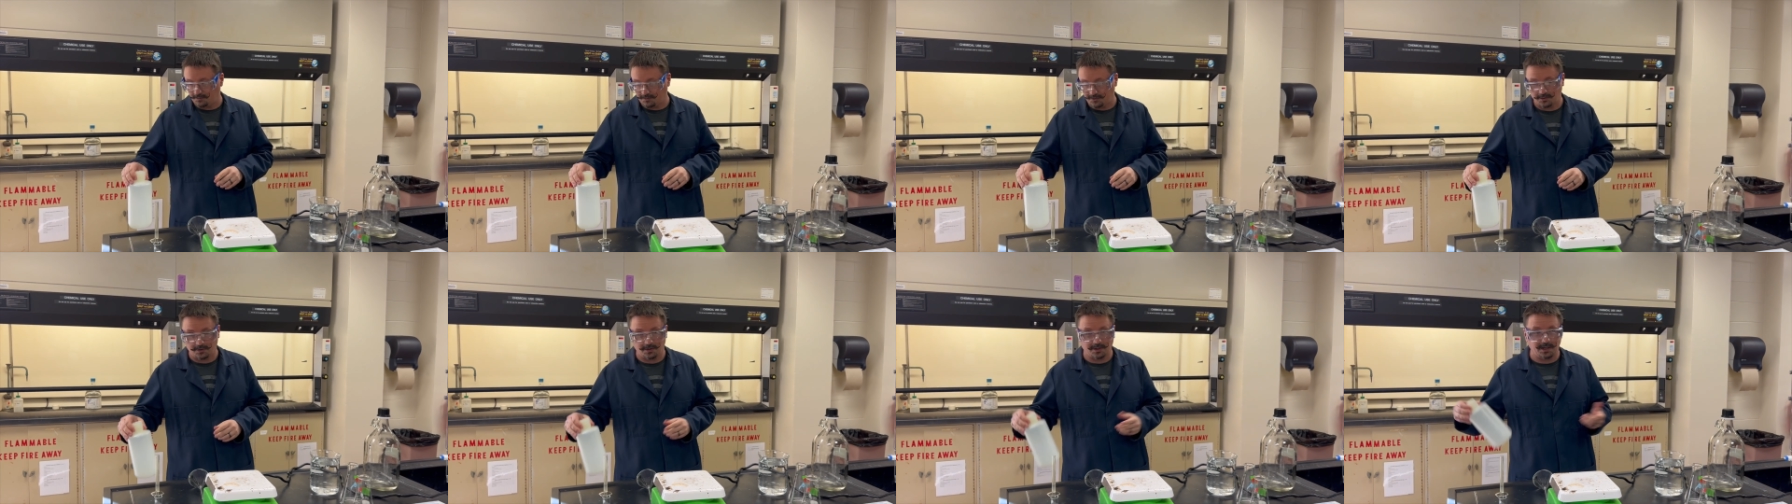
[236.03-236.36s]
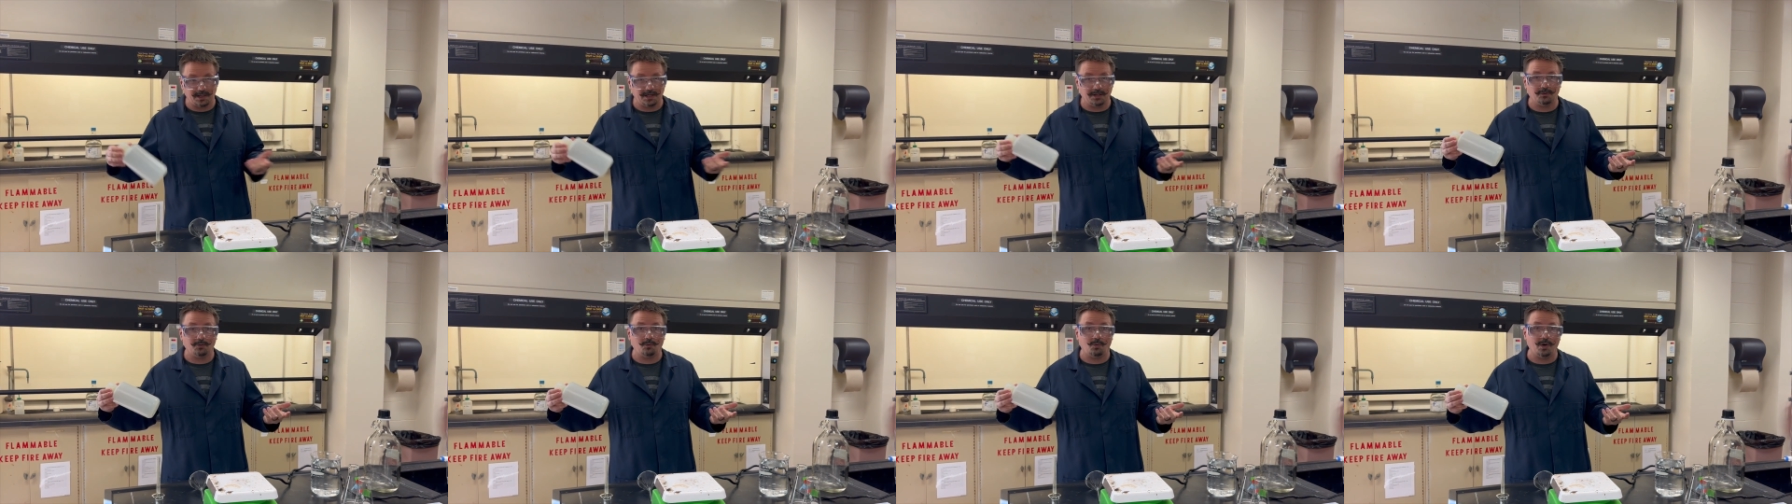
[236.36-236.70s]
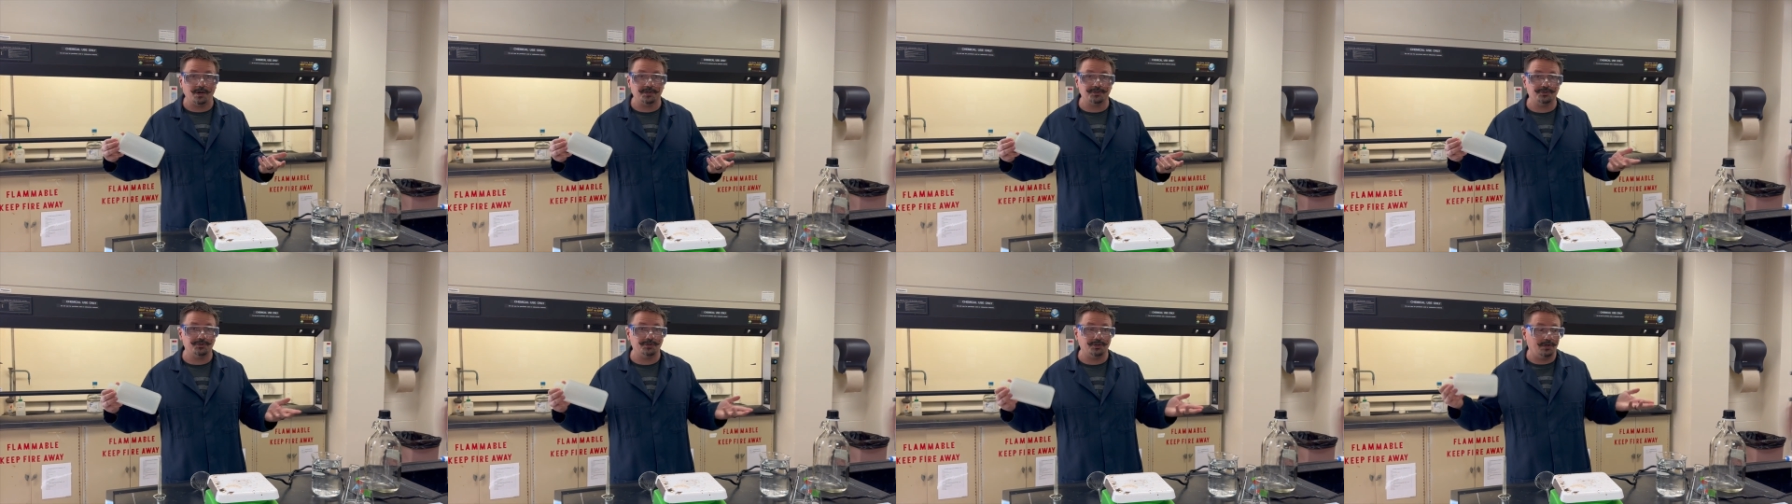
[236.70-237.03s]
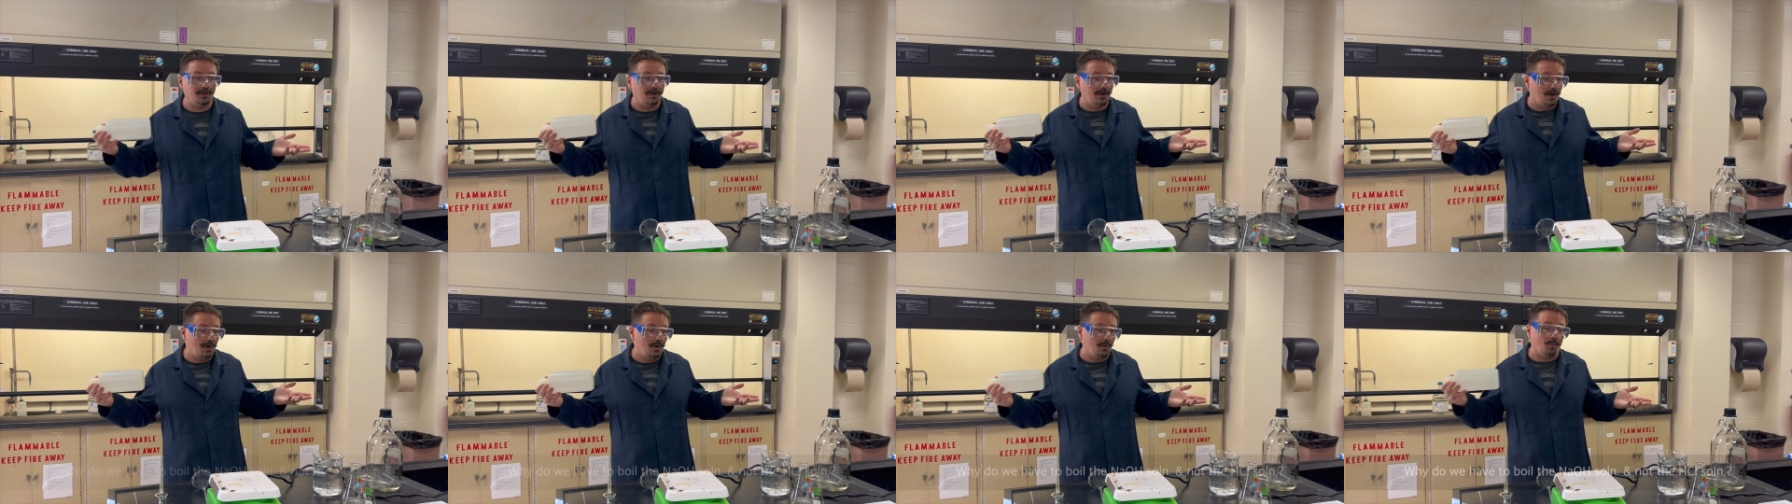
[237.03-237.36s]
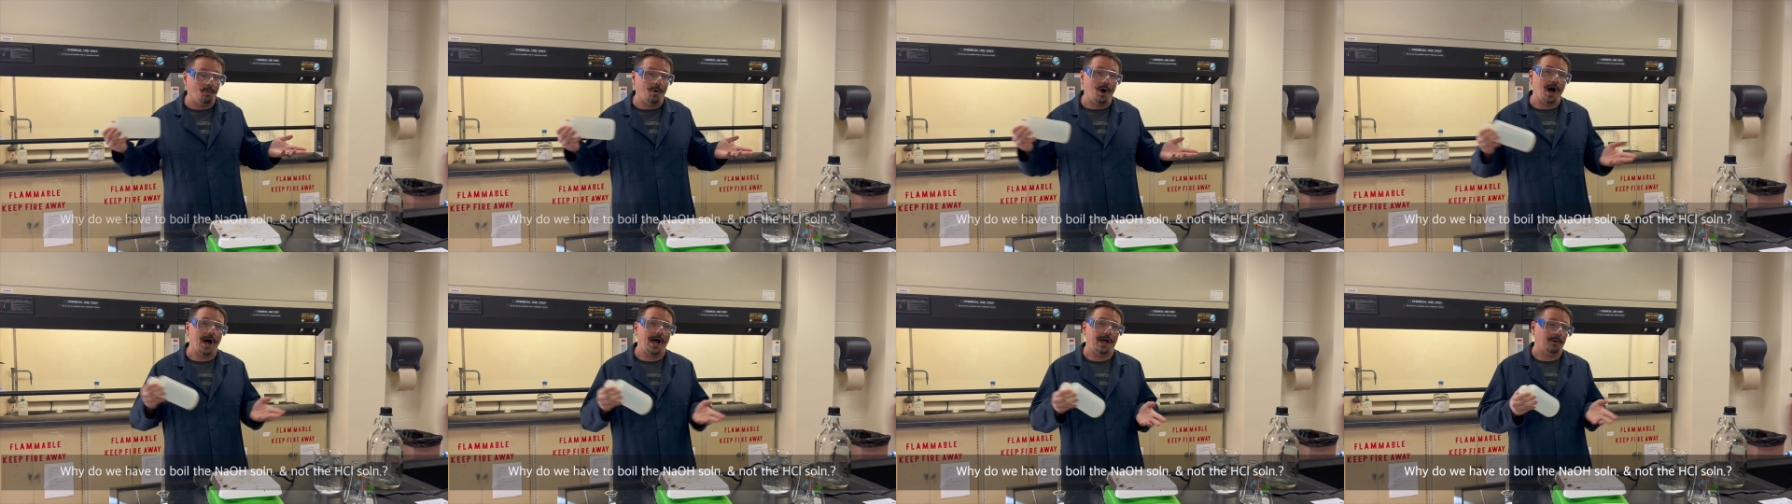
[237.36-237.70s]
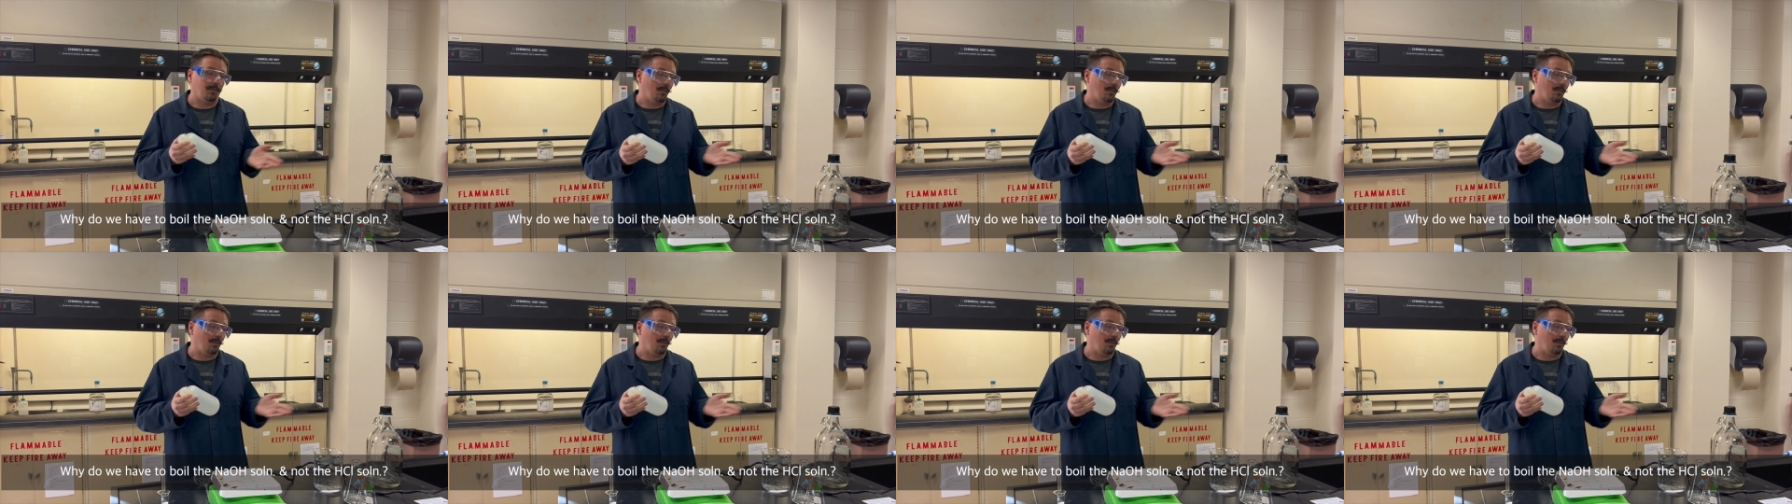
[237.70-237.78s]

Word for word: So again, question, why?